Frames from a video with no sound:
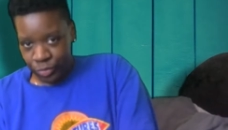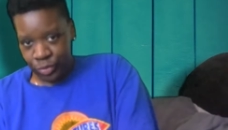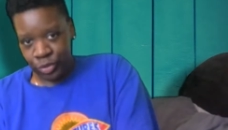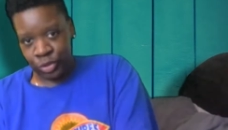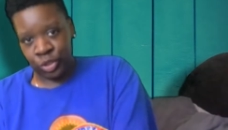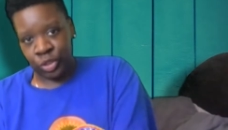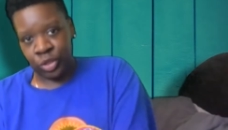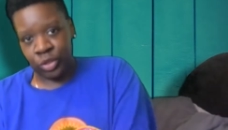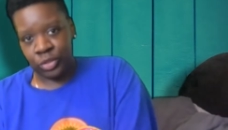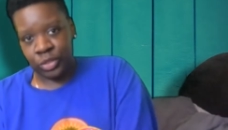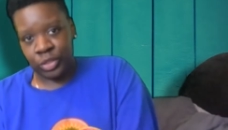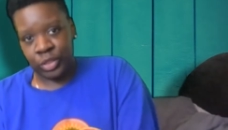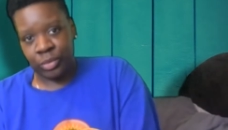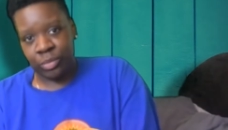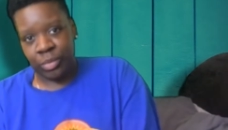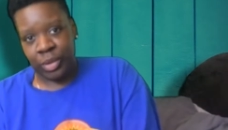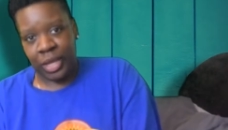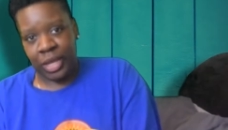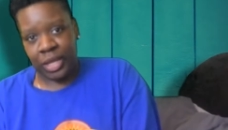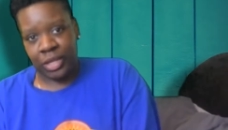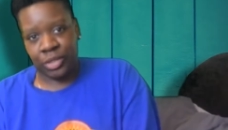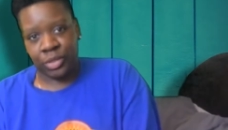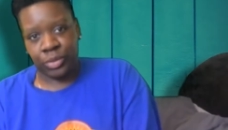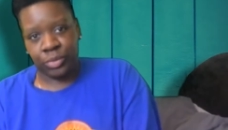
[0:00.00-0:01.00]
to go to the
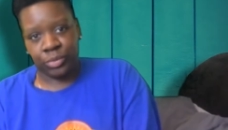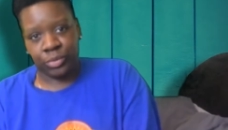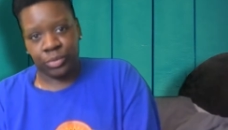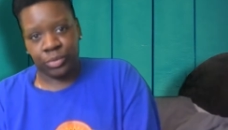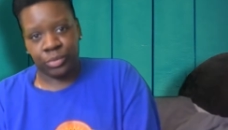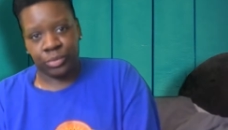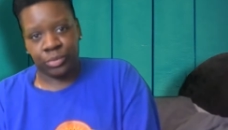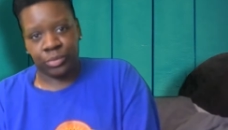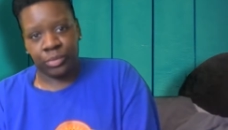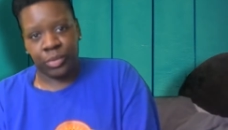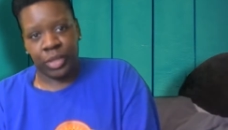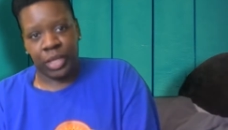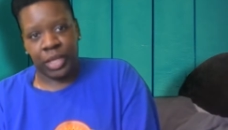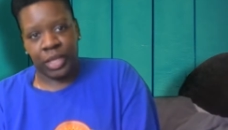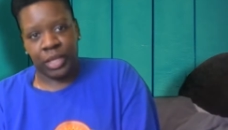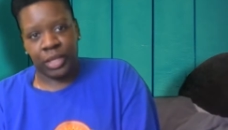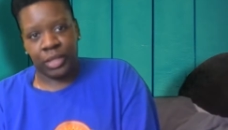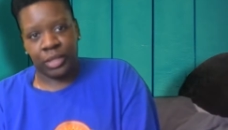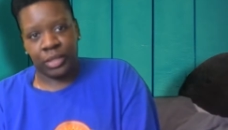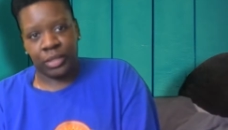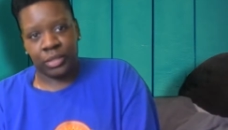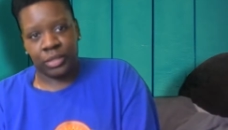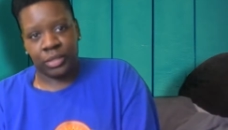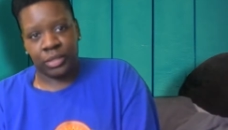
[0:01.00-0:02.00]
bathroom.
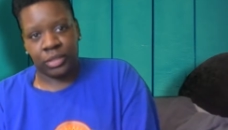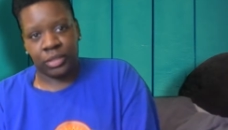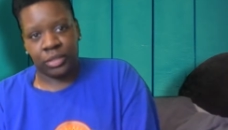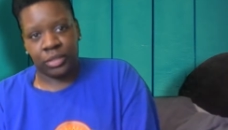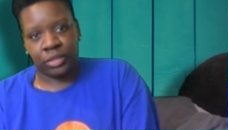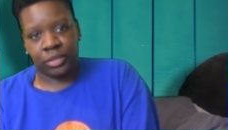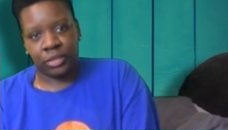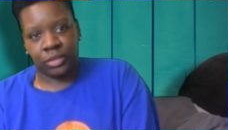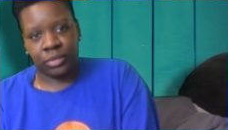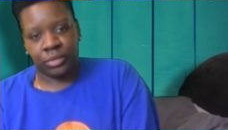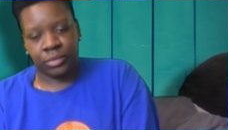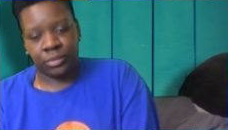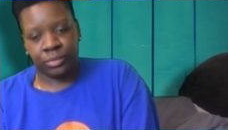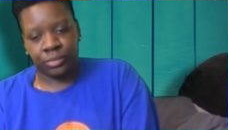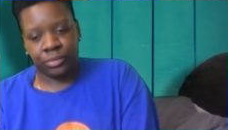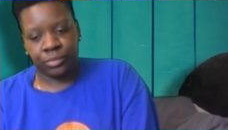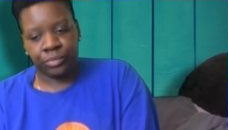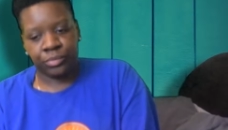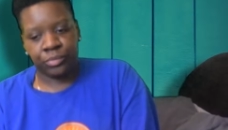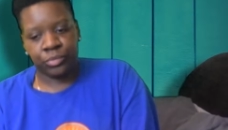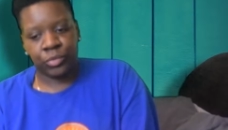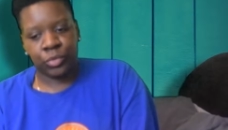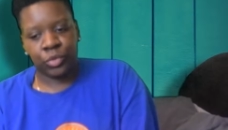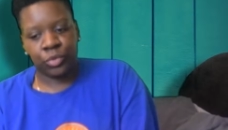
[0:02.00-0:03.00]
And uh,
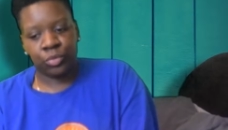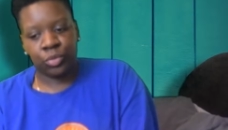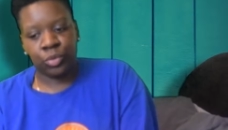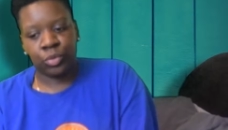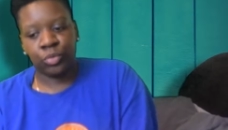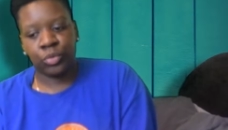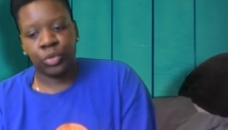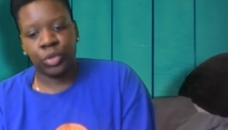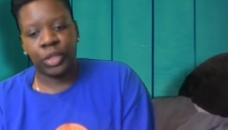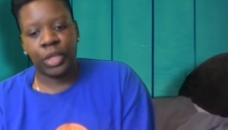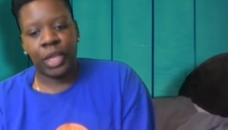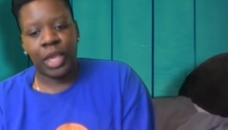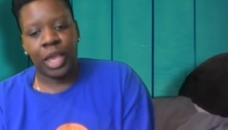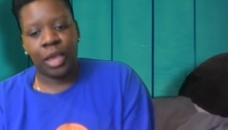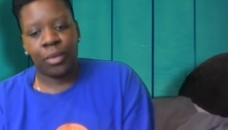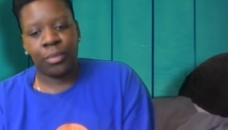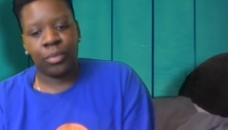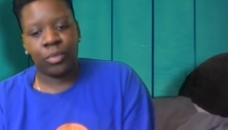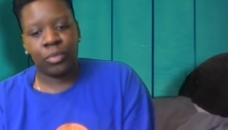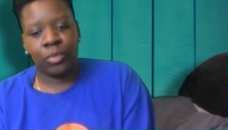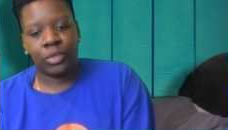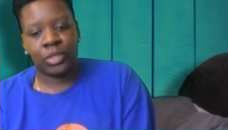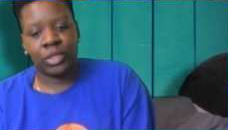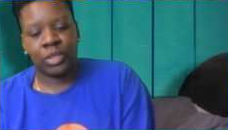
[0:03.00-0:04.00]
what really
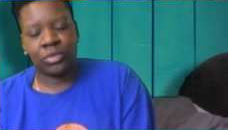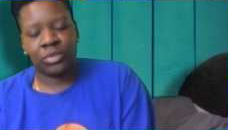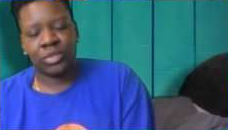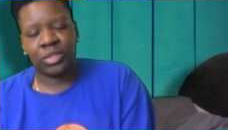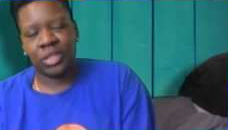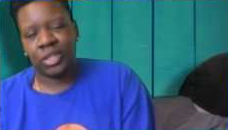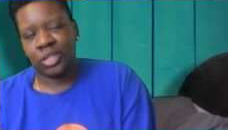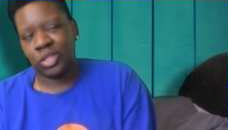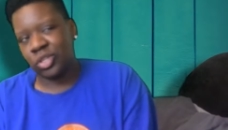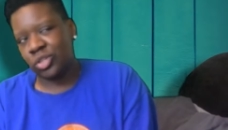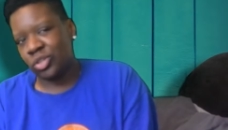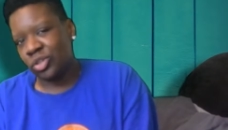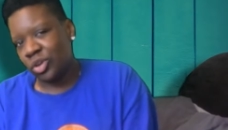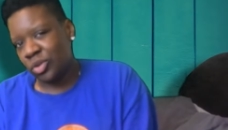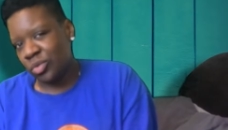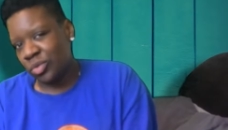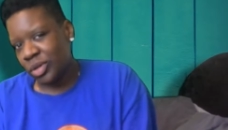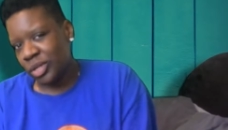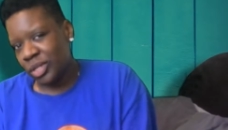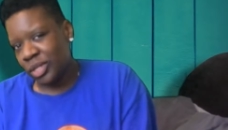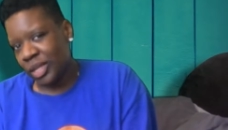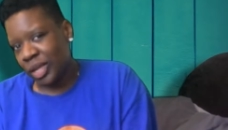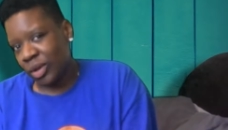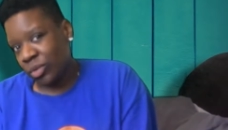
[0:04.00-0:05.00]
happened was I was like, you know
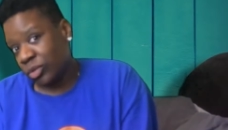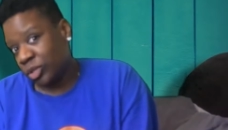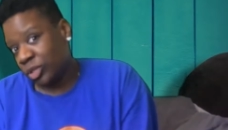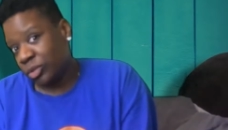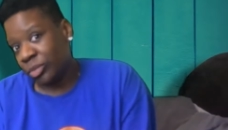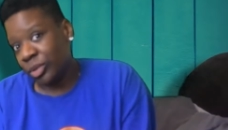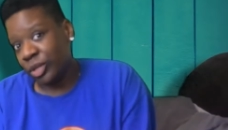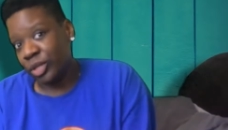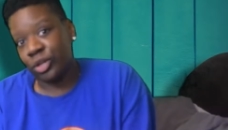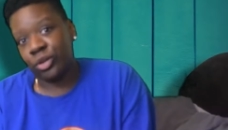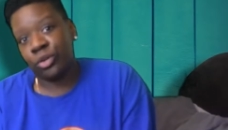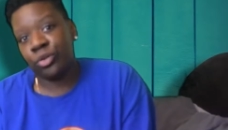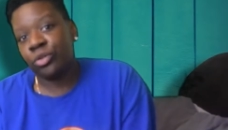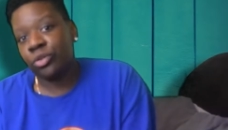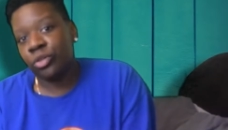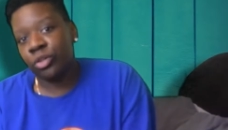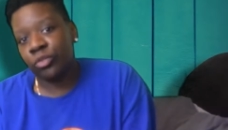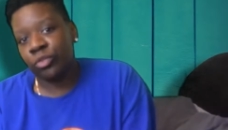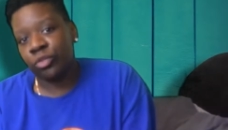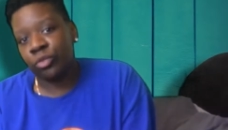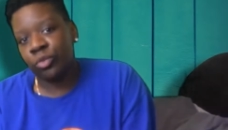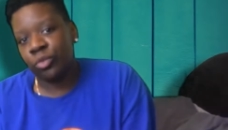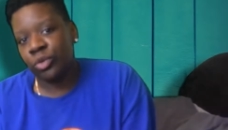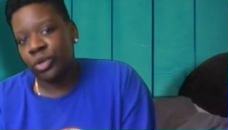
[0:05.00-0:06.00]
what? I went to bed early
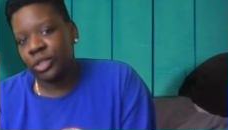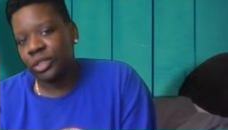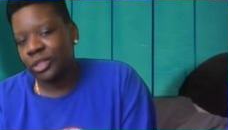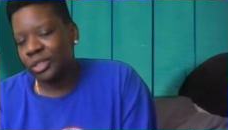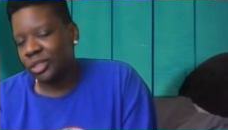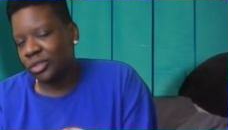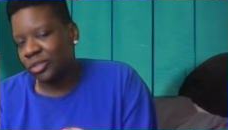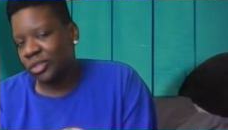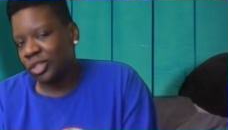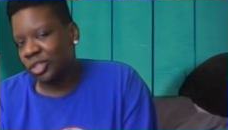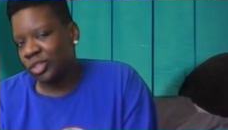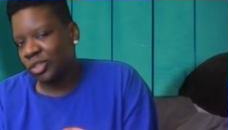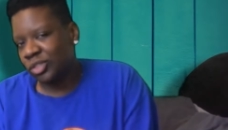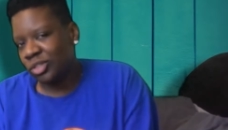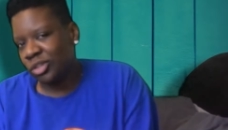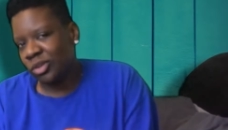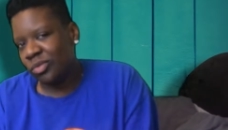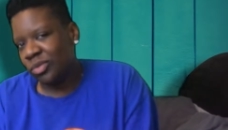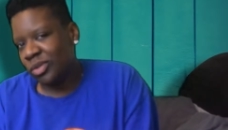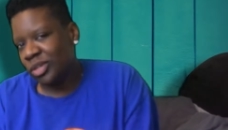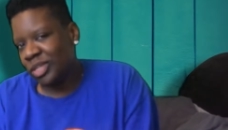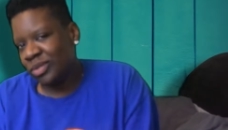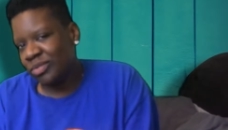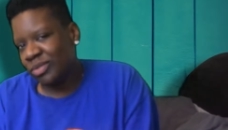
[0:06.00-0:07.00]
for once. And I was like, you know
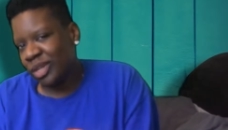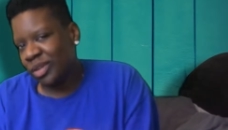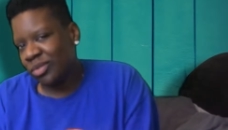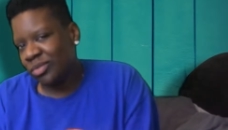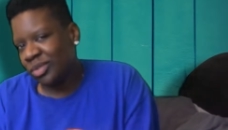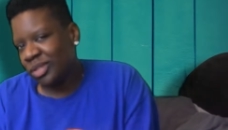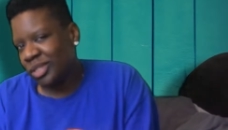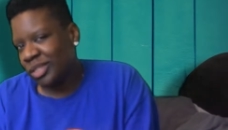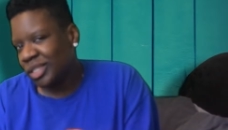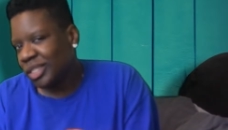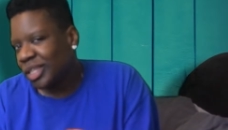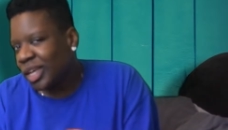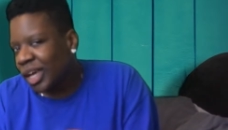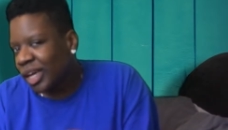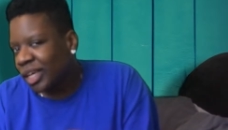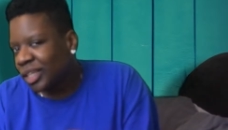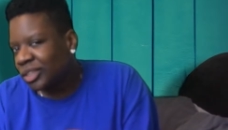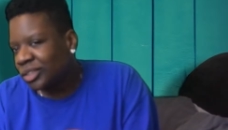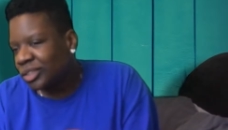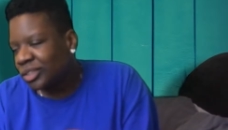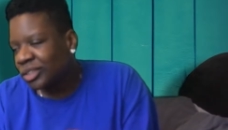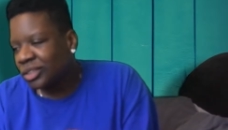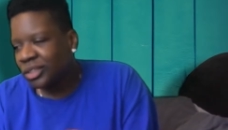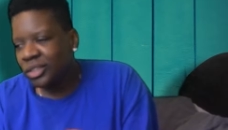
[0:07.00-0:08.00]
what? I'm not really
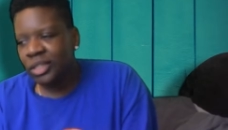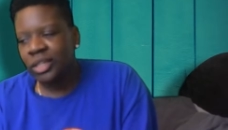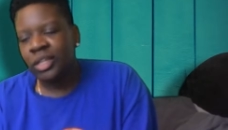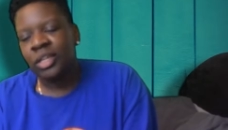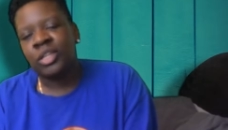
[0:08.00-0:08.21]
tired.